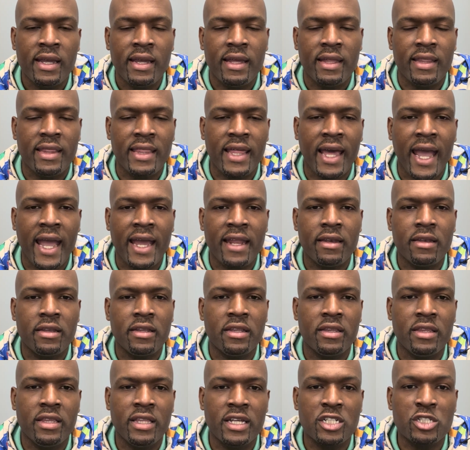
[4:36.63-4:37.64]
that
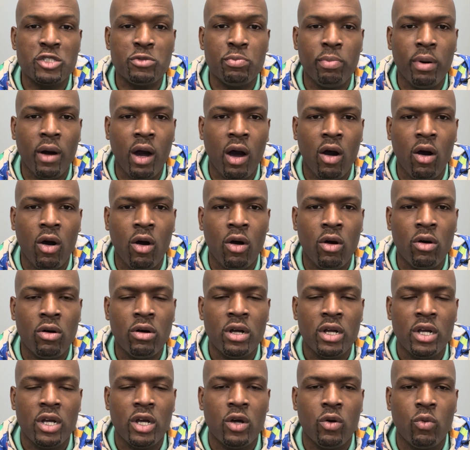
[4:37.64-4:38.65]
this ball
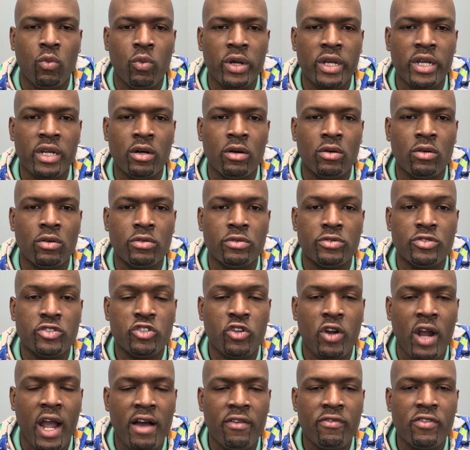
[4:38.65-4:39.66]
will
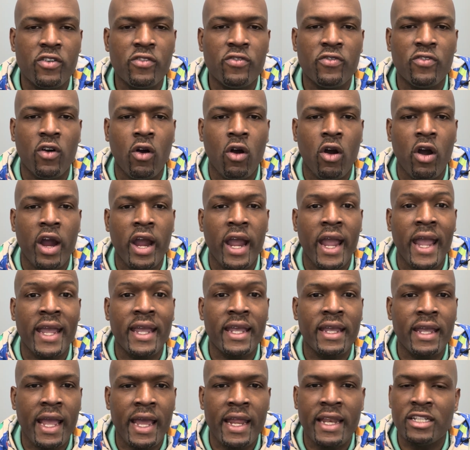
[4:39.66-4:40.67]
travel far
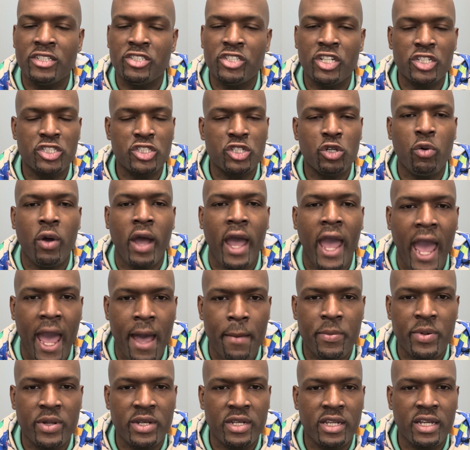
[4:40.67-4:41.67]
and it just so
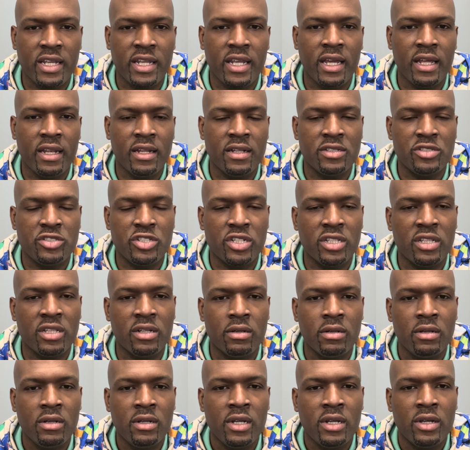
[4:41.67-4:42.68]
happened to get into
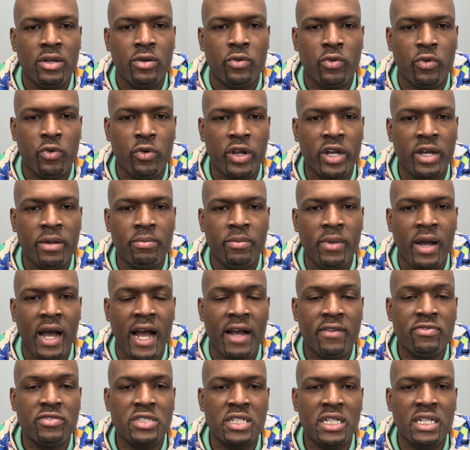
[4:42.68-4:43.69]
the rim.
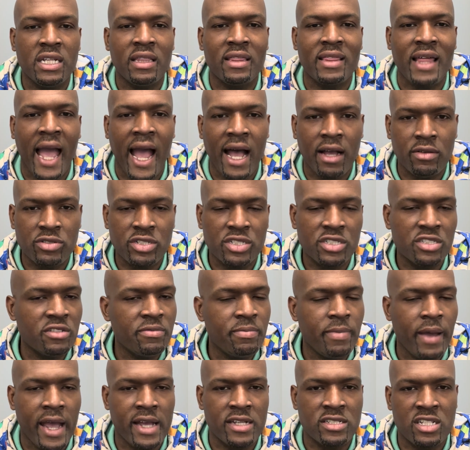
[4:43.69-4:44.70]
I've seen thousands of
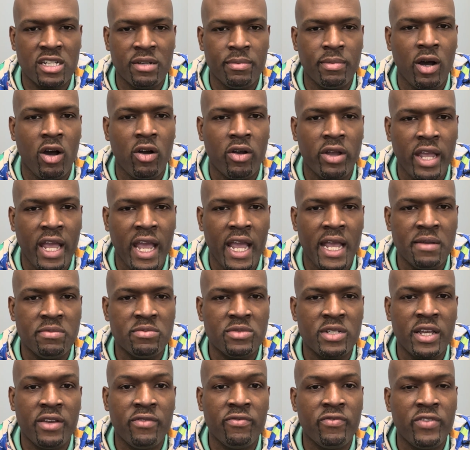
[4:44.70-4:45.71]
basketball games,
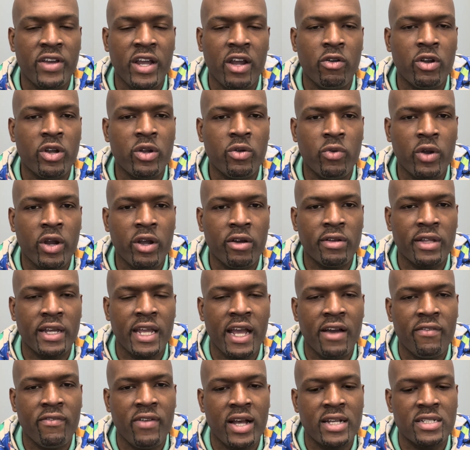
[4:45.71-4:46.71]
and very rarely
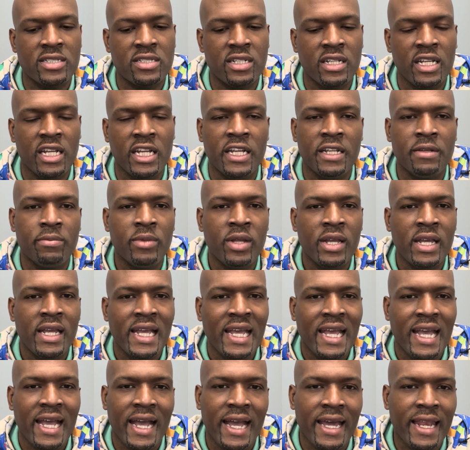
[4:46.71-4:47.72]
have I seen
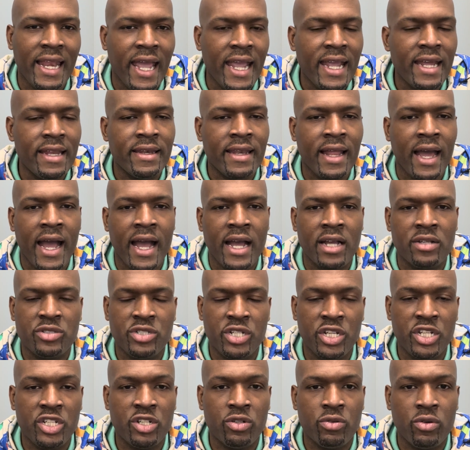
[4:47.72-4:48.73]
an 8, 9,
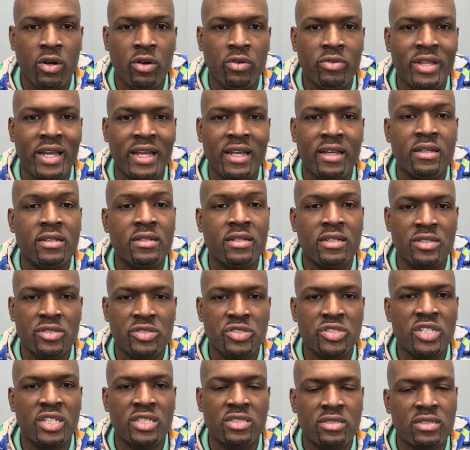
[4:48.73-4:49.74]
10-year-old that can
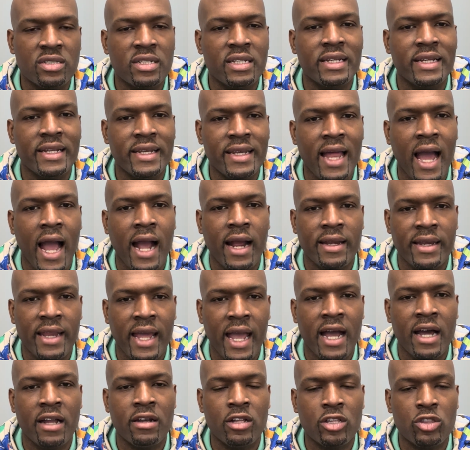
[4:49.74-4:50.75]
consistently knock
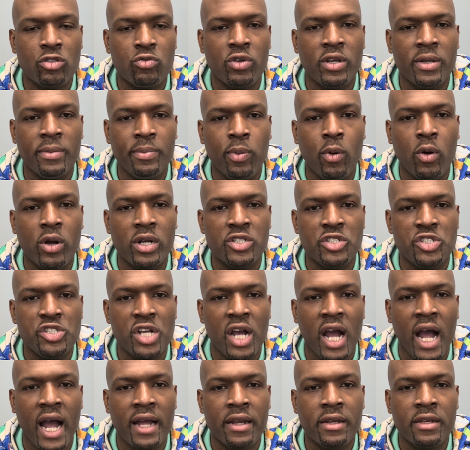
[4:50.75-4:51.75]
down a 3-point
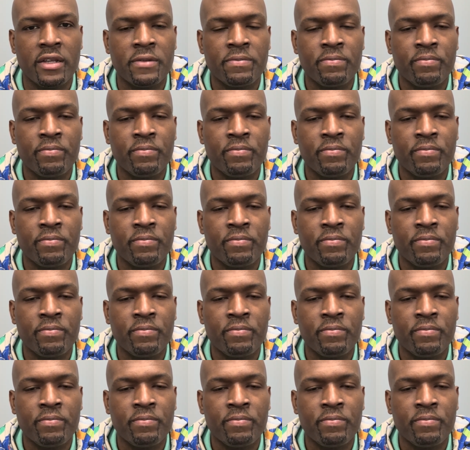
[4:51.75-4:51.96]
shot.